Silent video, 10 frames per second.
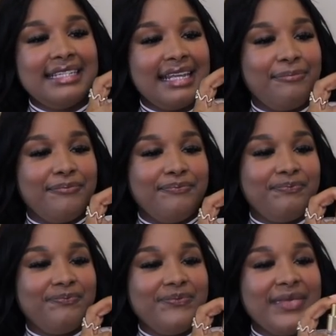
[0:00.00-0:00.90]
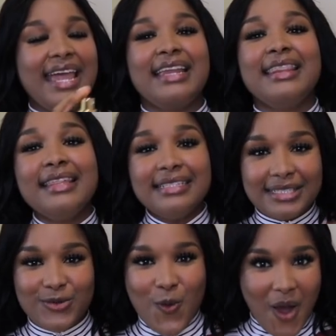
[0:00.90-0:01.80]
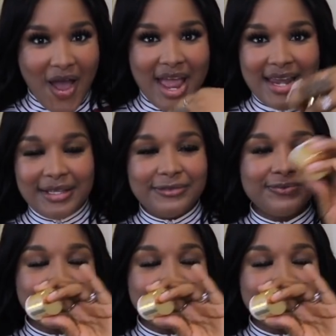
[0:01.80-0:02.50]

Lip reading: to get this one.